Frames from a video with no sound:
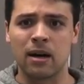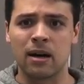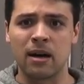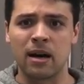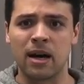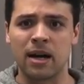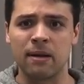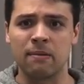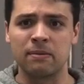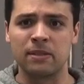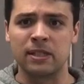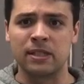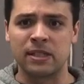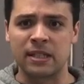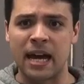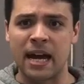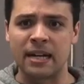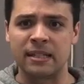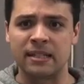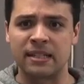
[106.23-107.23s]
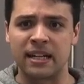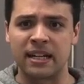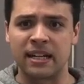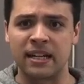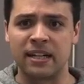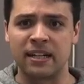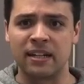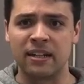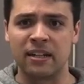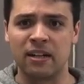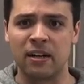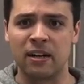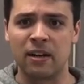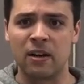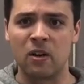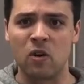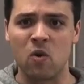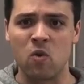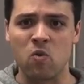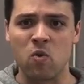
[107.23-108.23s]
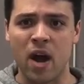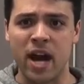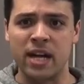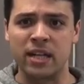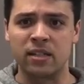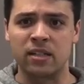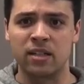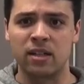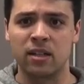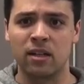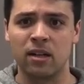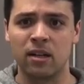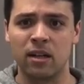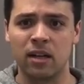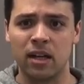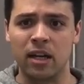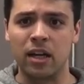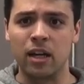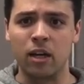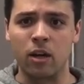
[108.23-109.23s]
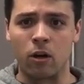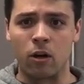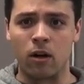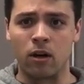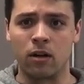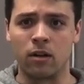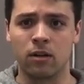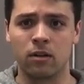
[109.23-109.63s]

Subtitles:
I am standing right here.